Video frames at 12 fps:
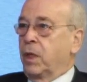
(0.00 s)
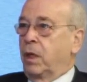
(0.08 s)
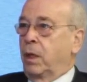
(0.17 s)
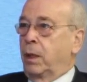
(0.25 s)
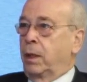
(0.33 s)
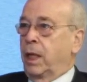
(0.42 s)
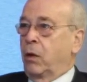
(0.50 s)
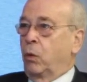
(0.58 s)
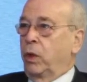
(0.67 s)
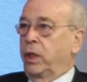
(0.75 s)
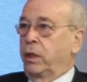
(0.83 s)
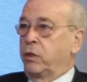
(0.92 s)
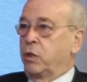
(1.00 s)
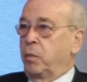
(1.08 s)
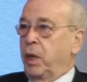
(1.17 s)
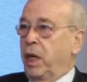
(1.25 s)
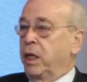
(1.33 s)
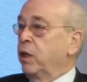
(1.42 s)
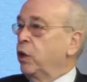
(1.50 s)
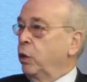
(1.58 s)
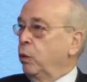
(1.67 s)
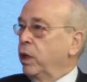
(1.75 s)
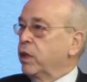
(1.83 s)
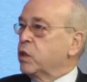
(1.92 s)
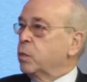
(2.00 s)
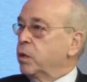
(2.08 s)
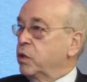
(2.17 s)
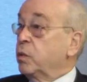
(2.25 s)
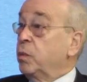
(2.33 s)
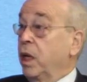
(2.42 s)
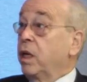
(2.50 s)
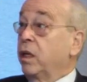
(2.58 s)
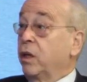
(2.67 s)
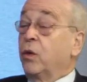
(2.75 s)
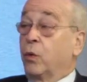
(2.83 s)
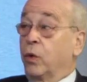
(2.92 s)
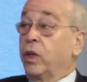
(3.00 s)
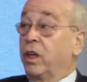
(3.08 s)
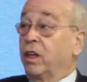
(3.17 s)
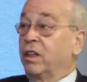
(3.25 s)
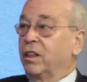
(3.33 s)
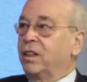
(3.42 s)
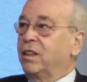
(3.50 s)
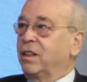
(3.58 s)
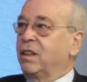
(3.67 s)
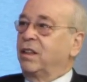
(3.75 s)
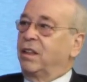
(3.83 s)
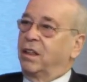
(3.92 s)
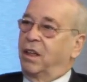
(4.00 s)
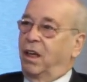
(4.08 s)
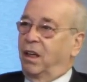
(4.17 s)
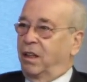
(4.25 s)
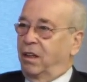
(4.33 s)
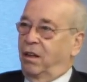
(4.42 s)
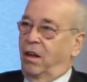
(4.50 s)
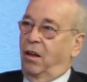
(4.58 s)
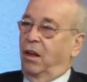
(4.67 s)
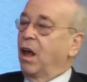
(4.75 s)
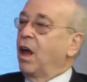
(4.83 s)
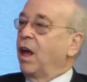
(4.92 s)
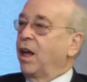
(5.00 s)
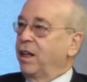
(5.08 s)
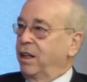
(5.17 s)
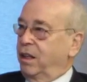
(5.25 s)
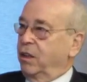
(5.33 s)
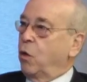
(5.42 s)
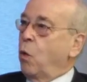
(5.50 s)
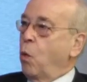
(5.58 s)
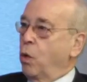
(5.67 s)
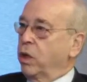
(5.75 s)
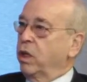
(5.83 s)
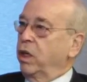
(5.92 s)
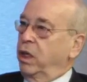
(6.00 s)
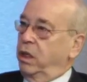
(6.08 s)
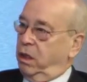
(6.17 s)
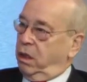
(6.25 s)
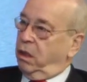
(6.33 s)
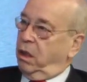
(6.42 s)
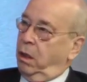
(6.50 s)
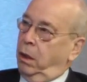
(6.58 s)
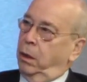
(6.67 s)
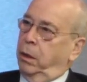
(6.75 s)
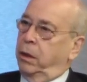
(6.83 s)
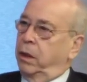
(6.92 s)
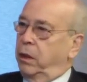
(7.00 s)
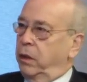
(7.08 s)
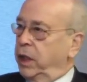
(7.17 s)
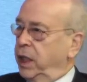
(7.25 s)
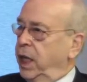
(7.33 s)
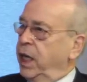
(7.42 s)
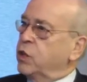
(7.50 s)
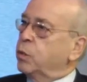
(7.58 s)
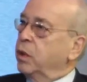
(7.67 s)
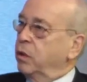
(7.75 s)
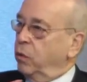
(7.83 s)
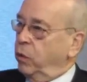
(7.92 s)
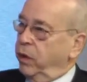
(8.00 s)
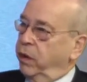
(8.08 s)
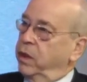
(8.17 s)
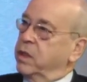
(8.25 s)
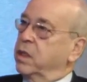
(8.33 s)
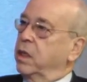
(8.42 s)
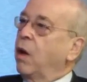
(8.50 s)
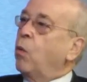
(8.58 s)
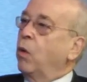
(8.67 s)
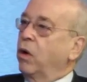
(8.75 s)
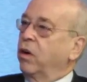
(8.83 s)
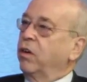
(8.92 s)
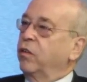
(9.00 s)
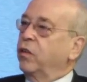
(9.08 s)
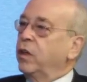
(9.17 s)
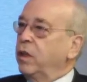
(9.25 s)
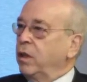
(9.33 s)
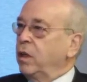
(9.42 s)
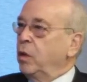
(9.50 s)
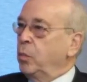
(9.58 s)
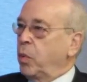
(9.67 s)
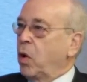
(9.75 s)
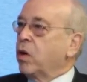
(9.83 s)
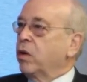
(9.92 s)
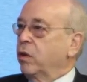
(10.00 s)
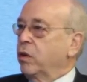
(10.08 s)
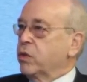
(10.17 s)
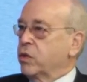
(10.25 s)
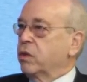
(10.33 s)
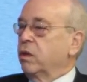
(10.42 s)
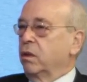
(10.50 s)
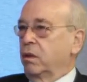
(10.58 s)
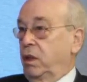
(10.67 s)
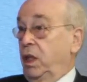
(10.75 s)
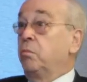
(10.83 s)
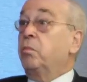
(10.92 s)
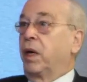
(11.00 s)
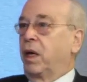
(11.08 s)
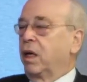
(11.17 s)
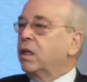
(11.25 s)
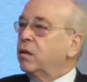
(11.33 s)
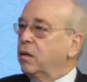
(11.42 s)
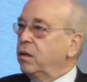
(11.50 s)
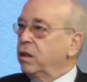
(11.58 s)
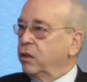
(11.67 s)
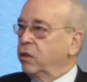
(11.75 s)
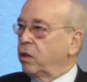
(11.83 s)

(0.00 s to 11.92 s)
uh, not only Japan and the US, but Japan and Korea can align and coordinate uh, their engagement with this network of partners, the impact is